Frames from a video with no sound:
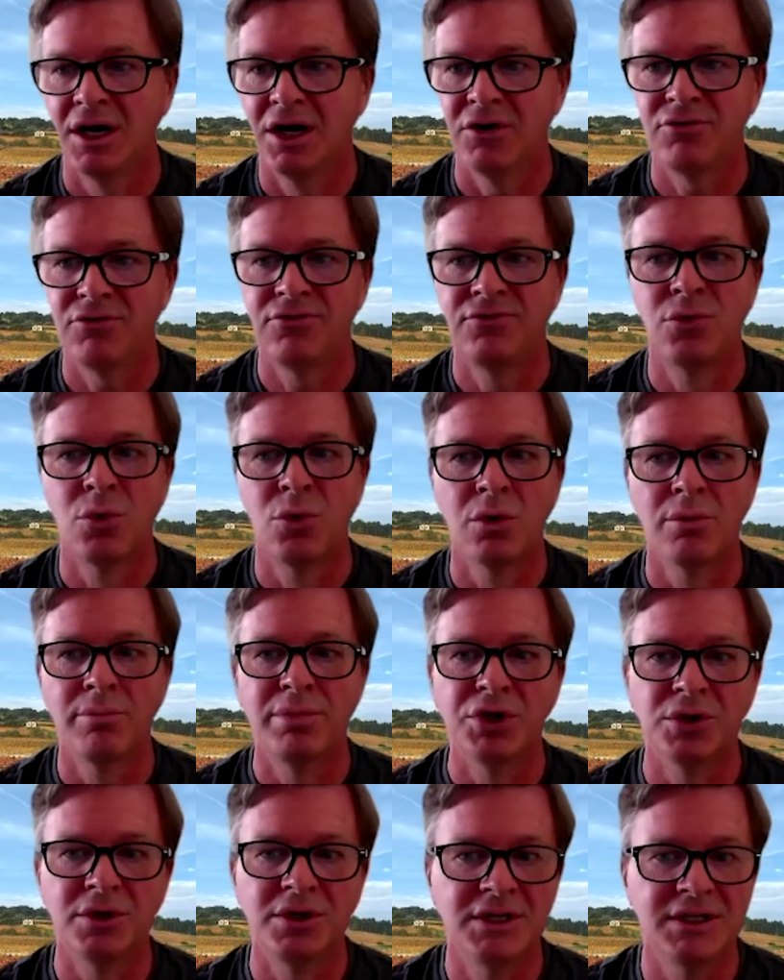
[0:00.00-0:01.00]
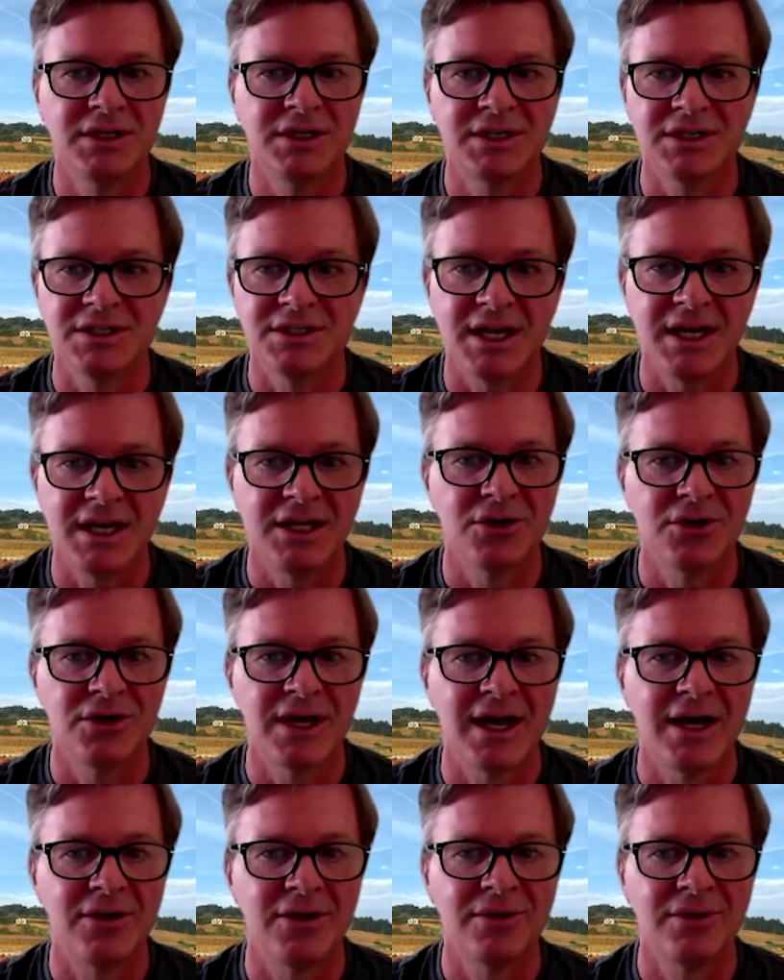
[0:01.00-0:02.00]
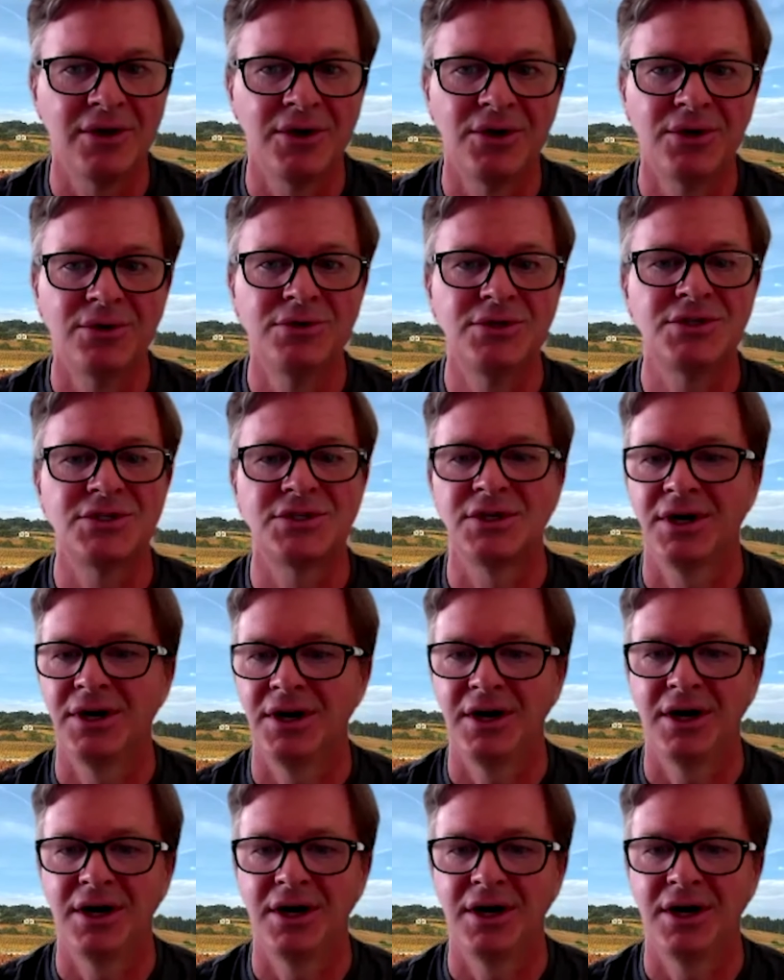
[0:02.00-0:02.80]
4 billion container downloads,